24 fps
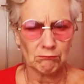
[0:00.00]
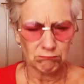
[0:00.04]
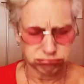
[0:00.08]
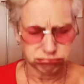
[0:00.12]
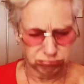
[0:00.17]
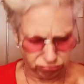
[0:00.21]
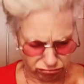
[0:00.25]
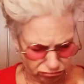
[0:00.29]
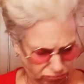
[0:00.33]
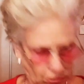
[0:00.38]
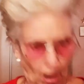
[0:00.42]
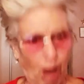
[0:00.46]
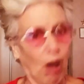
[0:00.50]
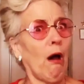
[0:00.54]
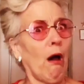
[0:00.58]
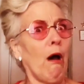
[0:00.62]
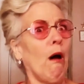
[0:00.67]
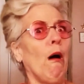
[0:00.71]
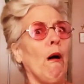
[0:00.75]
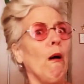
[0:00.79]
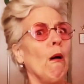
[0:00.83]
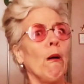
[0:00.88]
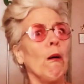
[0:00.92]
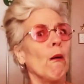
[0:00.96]

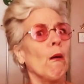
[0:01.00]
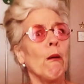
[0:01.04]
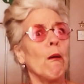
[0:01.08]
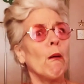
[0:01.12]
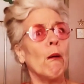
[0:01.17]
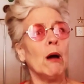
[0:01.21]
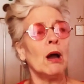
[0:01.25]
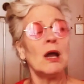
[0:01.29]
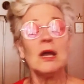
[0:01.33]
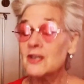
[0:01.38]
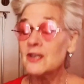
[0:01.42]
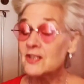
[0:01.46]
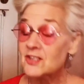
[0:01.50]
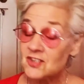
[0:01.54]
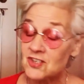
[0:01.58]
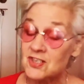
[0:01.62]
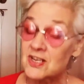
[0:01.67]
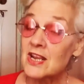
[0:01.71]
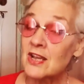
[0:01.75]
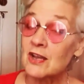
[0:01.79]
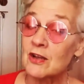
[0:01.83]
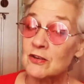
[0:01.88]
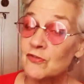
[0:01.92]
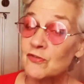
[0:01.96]
"So,"
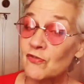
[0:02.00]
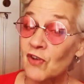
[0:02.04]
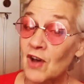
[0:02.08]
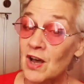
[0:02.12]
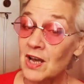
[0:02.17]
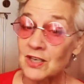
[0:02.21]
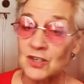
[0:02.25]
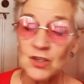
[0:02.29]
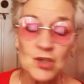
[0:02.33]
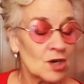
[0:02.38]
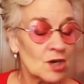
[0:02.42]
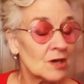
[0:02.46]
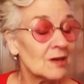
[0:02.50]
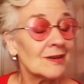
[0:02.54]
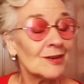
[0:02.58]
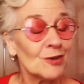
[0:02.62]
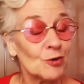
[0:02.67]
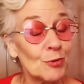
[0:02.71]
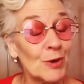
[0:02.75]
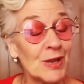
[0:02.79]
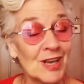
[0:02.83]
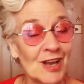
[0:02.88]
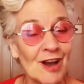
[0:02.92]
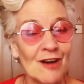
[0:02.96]
sneered Fudge,
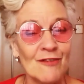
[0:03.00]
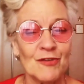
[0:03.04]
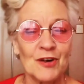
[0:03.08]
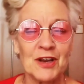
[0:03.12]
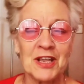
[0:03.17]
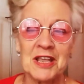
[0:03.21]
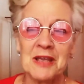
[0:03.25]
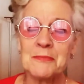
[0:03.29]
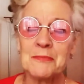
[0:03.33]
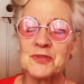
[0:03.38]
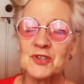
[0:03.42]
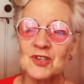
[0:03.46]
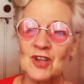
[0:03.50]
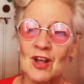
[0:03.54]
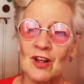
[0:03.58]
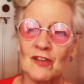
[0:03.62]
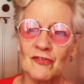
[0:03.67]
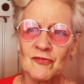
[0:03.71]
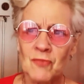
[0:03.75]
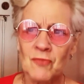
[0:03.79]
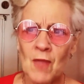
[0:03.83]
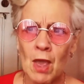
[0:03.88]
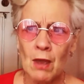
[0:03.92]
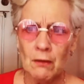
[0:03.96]
recovering
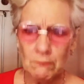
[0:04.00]
himself,